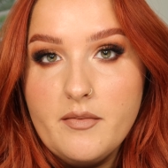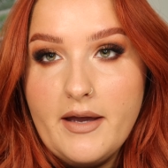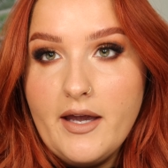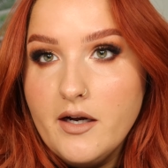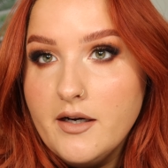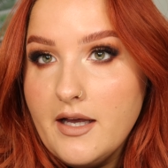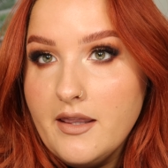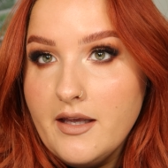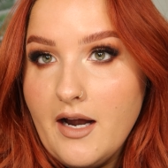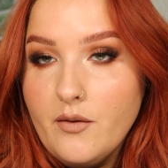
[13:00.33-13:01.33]
my hair and
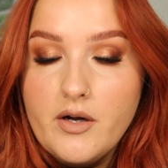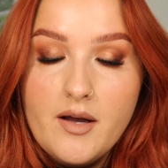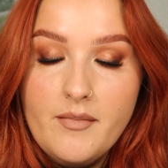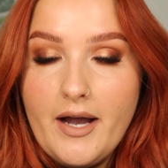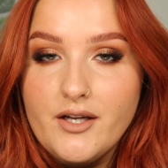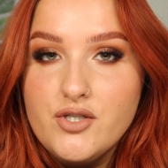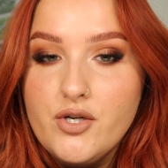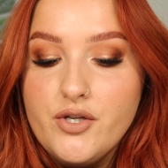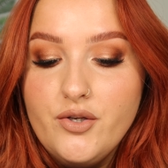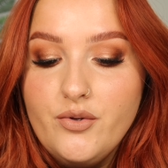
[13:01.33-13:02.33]
then I will come back and show
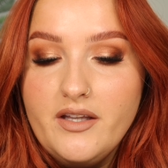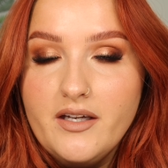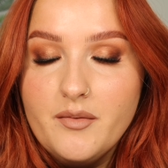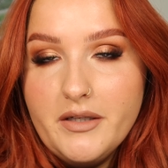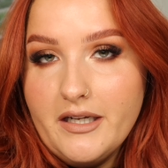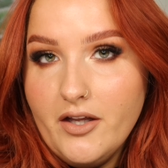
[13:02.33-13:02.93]
you the completed